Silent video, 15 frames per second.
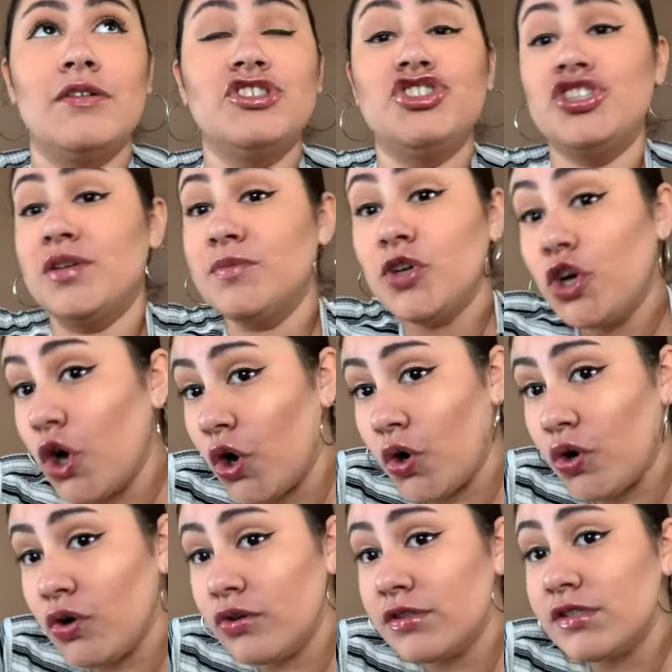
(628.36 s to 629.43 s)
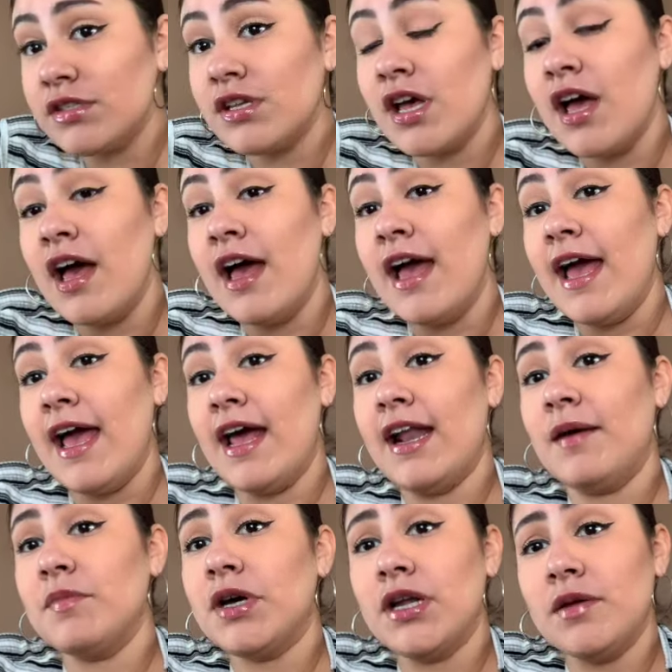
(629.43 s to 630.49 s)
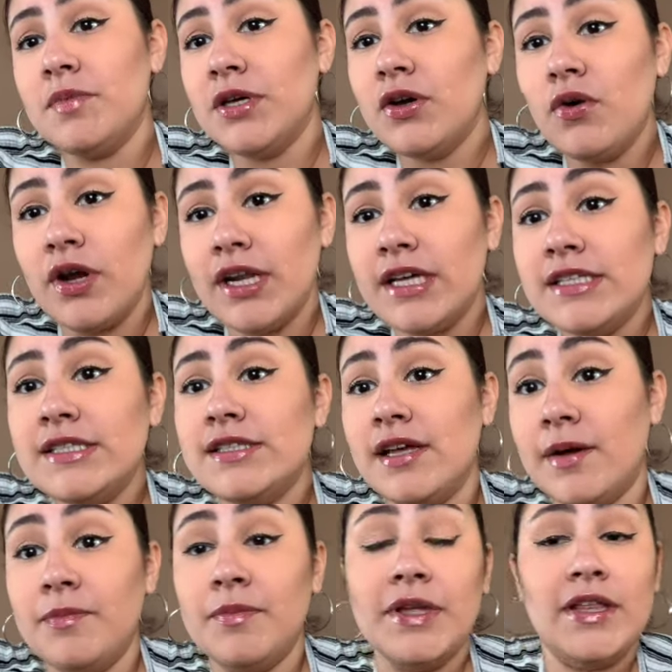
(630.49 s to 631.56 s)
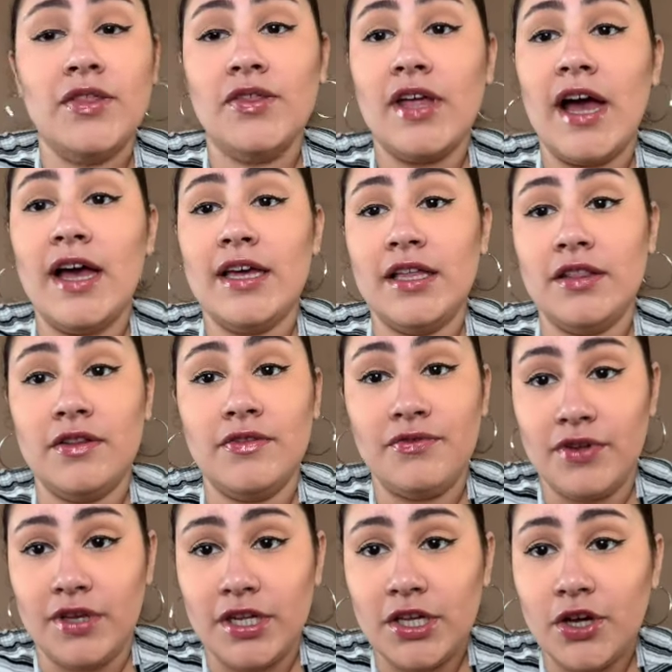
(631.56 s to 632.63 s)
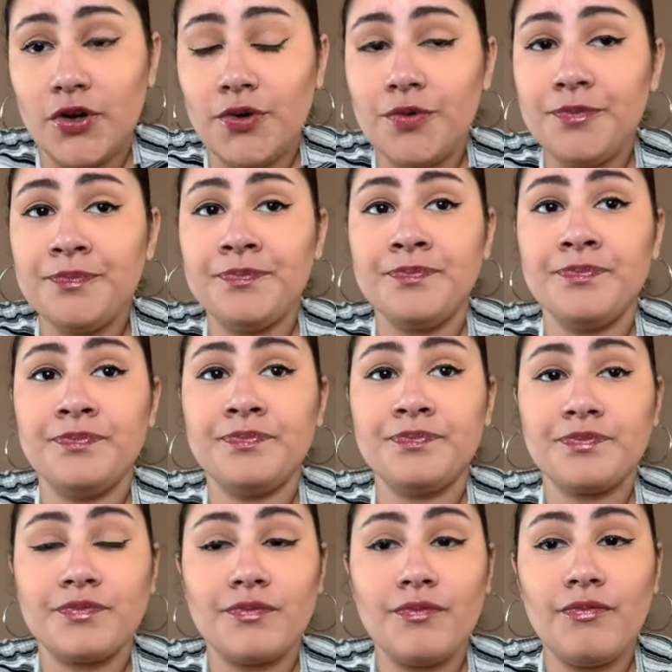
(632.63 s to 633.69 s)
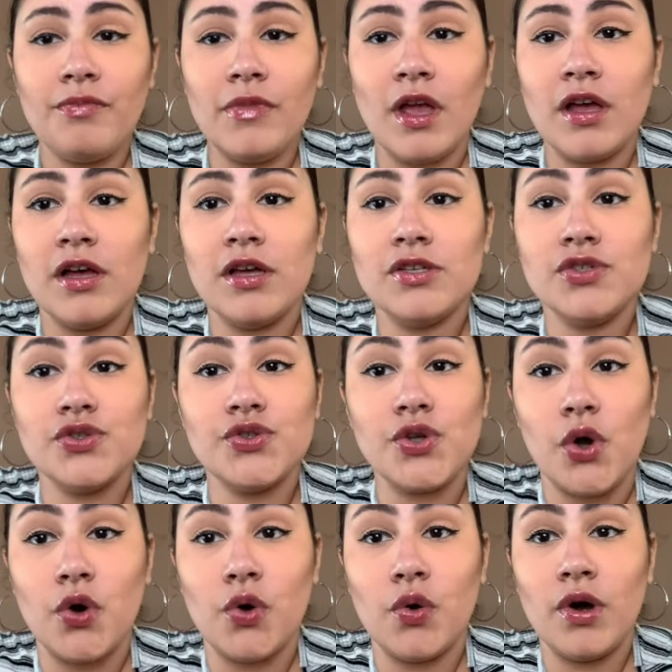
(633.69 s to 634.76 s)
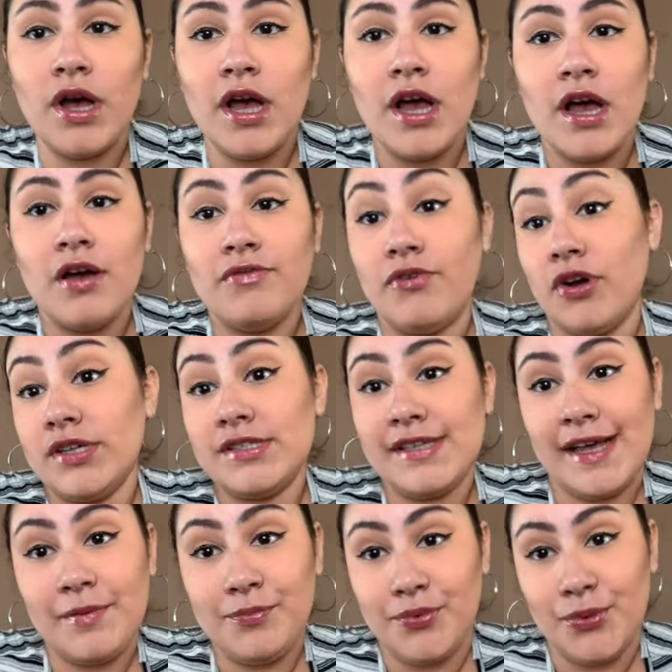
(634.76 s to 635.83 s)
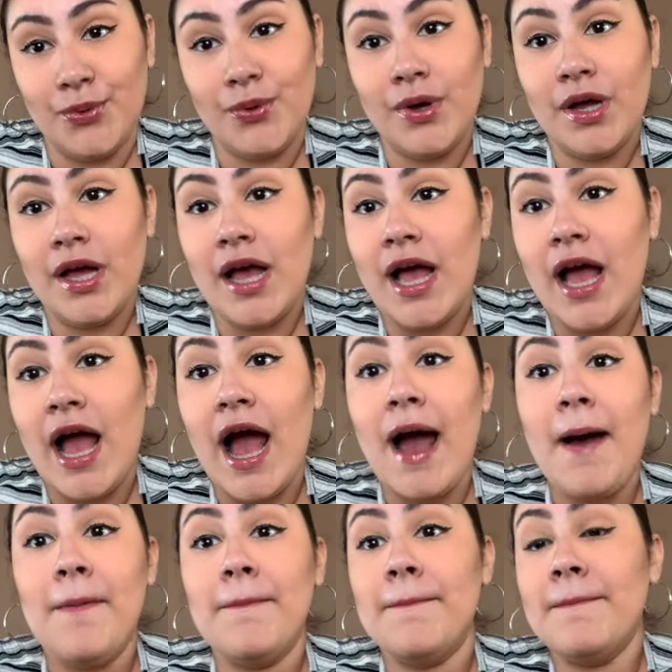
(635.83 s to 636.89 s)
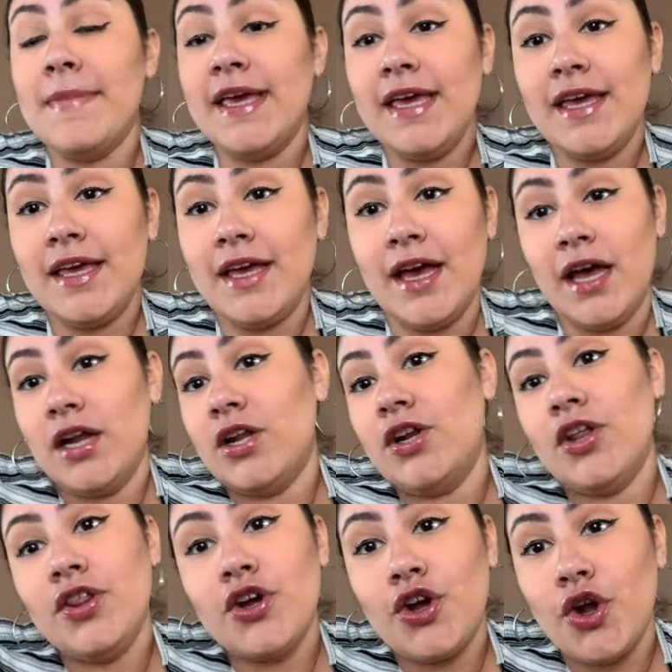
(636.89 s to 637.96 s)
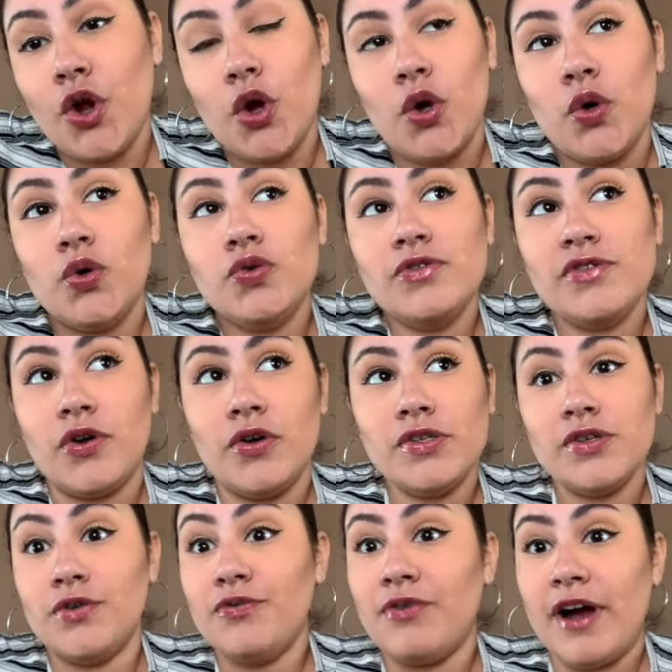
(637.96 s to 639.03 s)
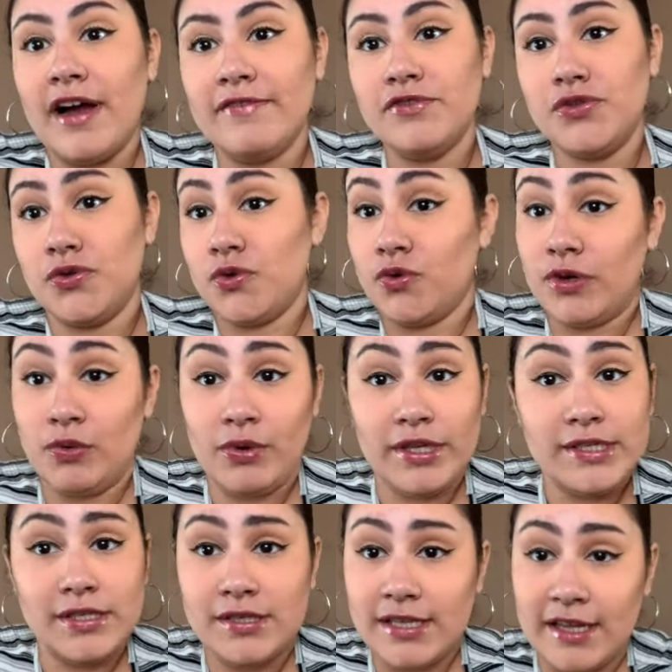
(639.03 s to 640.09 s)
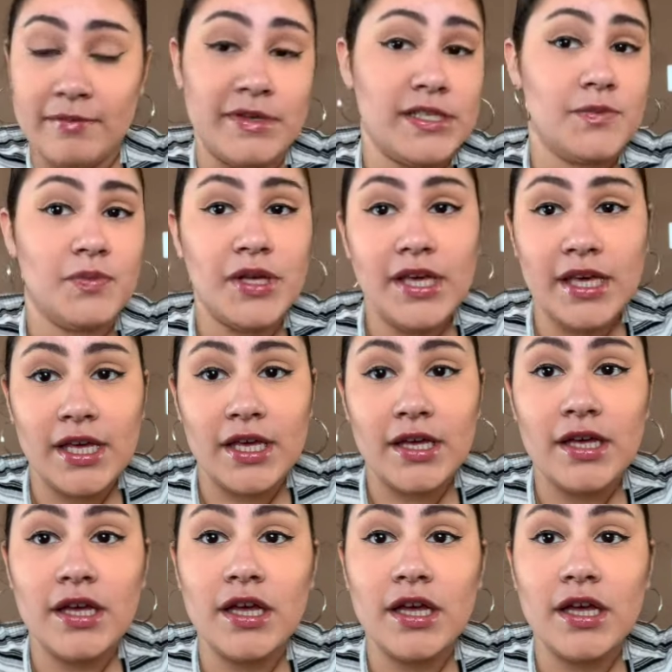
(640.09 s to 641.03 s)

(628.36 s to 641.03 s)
gym goals. And I'm going to be going in depth in that in the video. So, for example, me and another girl who's also 5'2" and weighs the same as me,